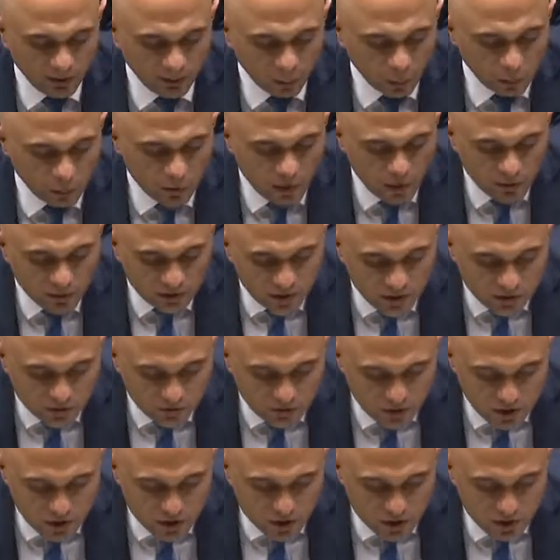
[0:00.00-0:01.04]
And although
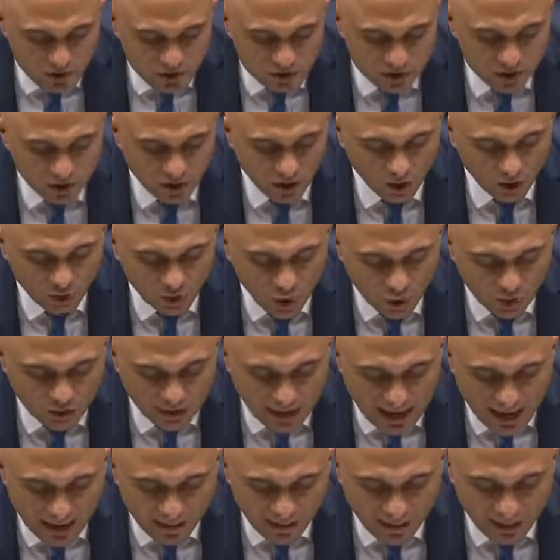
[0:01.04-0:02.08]
these measures are not
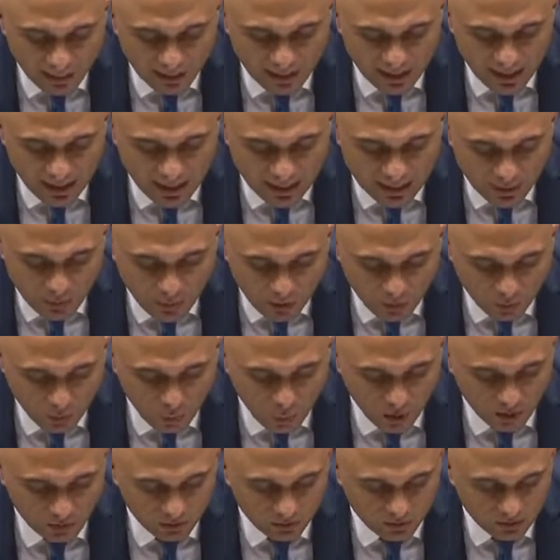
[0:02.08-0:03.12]
an outcome that
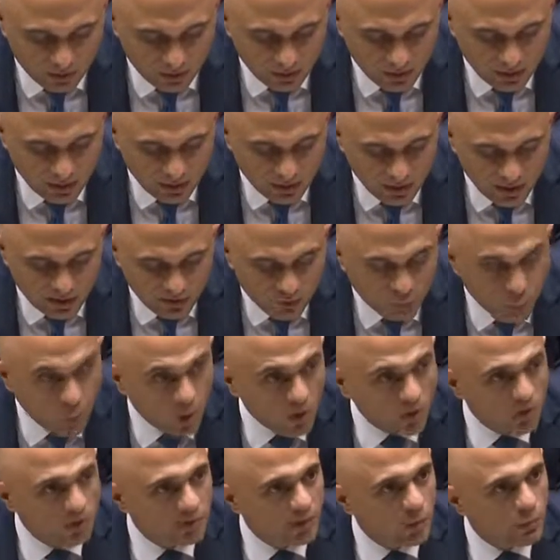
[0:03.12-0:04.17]
anyone wants, it's
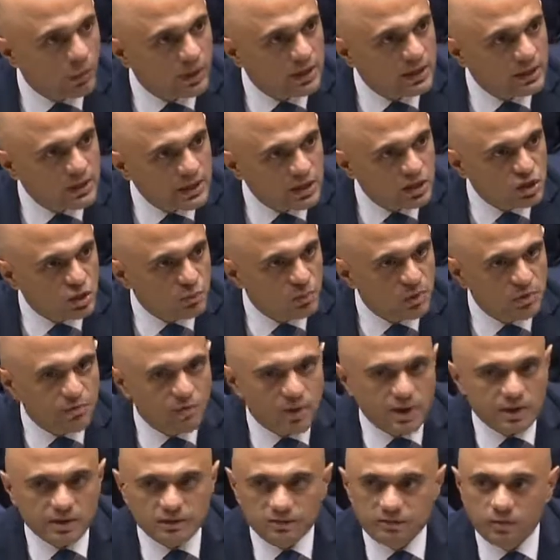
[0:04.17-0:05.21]
one that we need to be
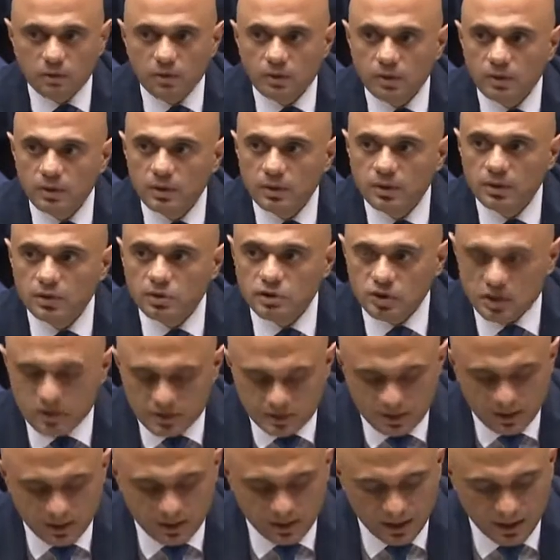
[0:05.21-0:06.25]
ready for
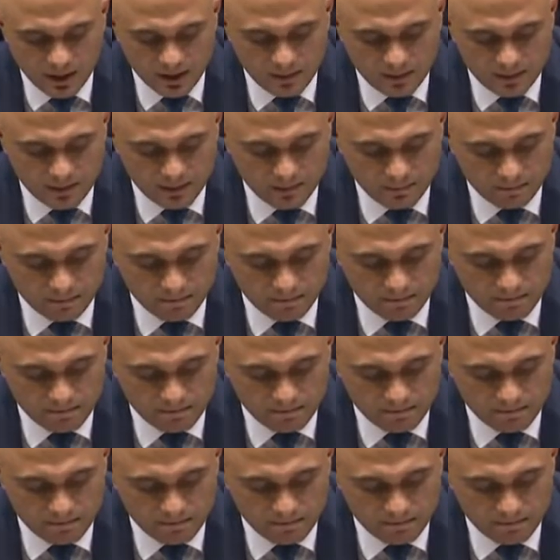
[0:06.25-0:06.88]
just in case.